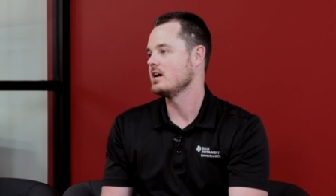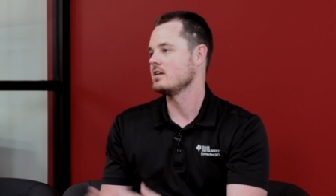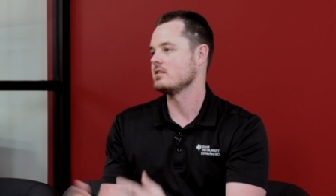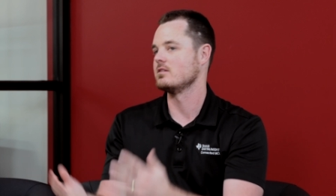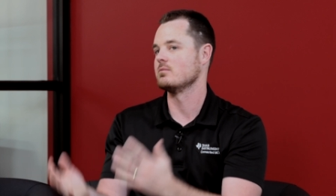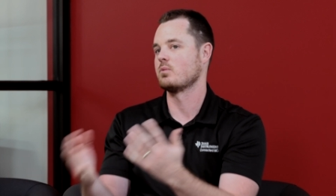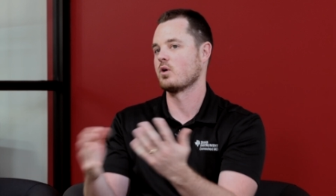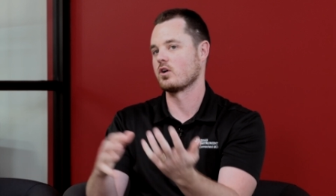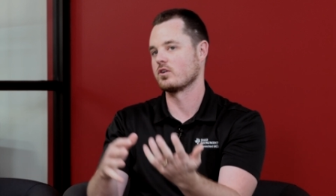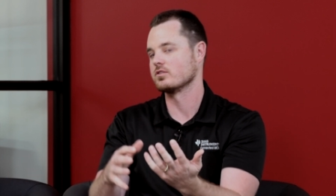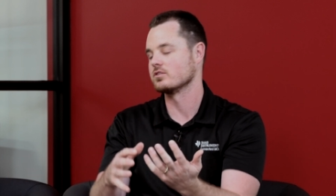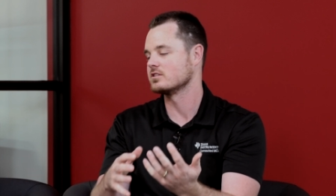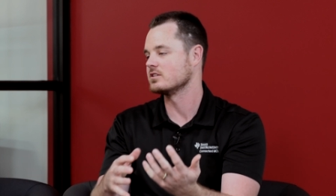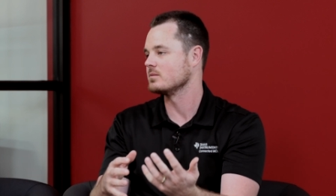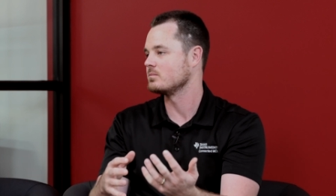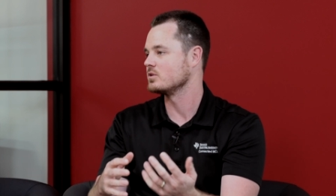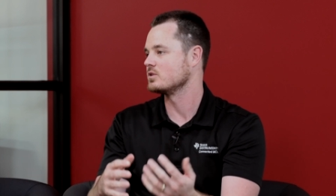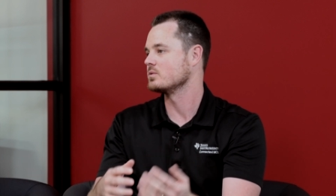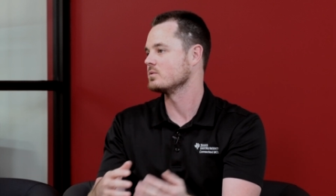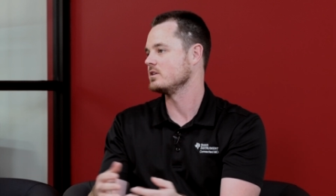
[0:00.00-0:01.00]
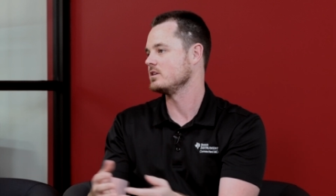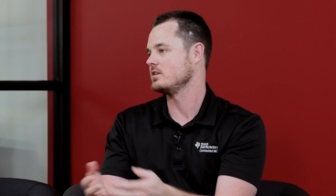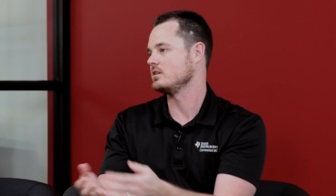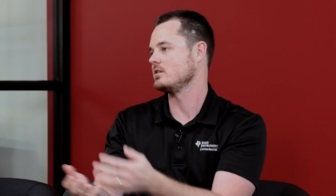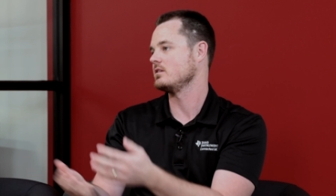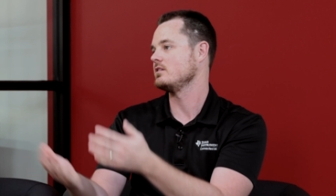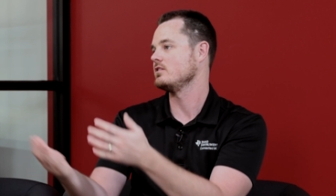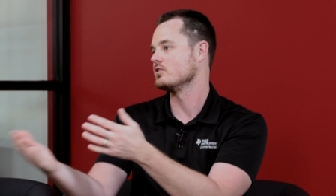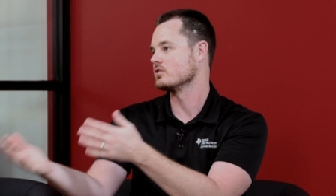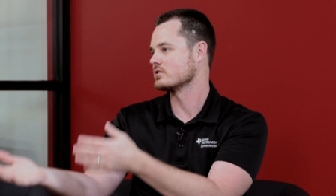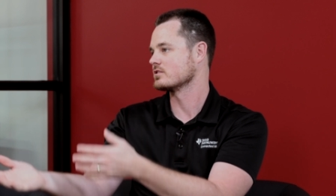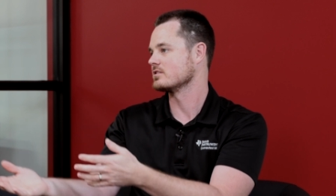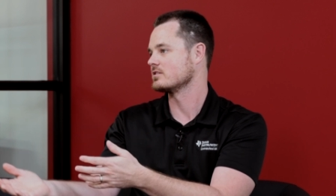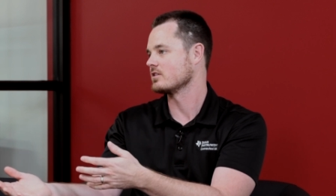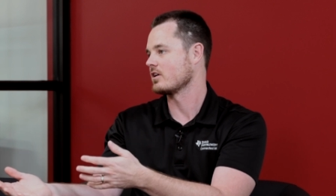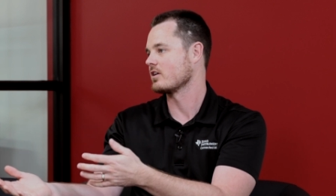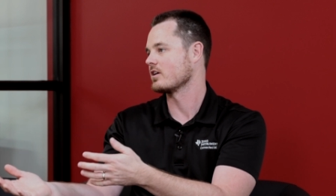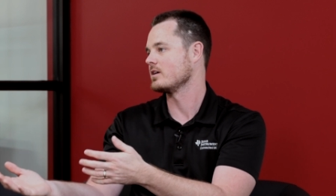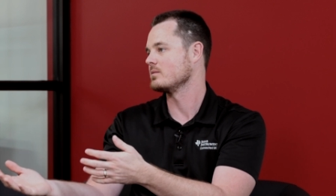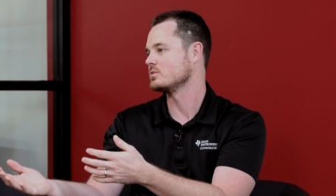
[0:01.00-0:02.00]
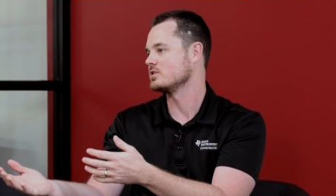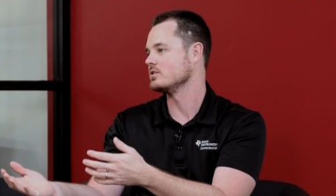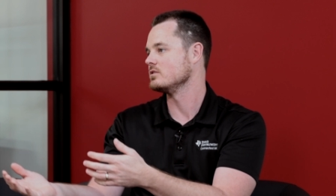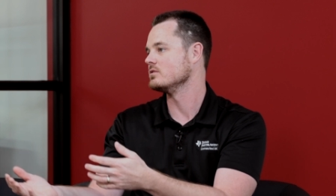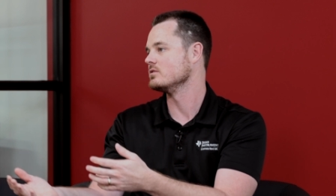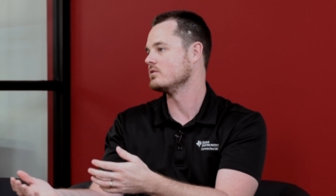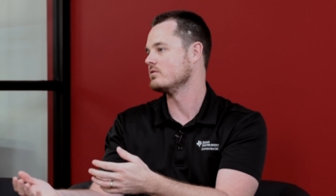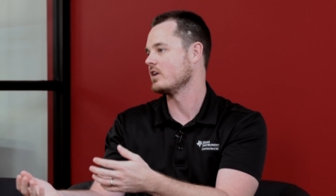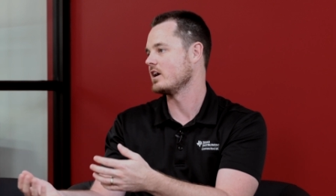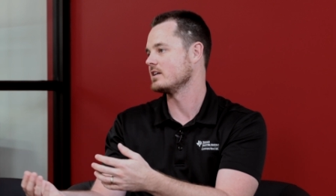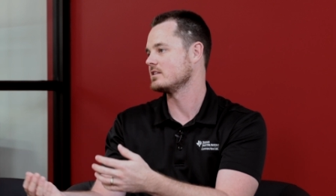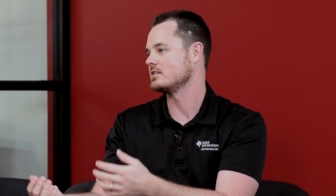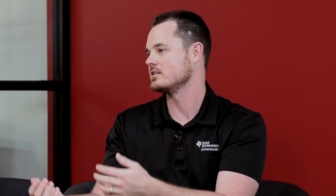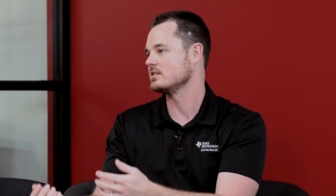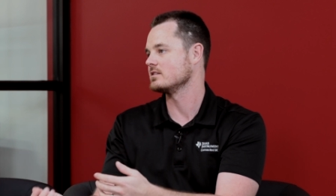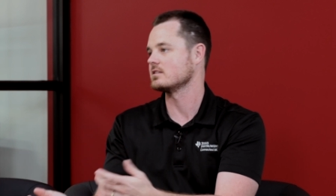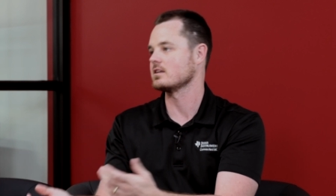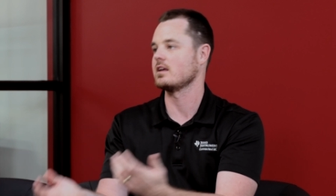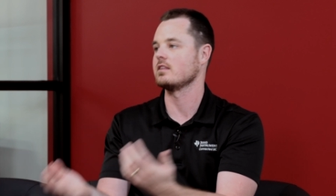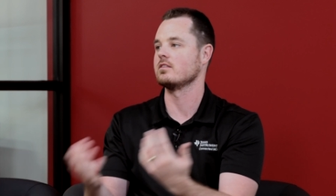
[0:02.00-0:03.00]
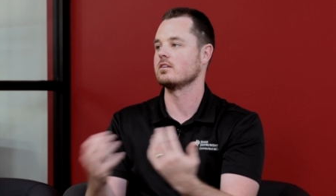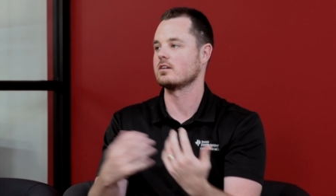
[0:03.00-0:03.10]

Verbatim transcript: the partnership between your Sitara M C U devices and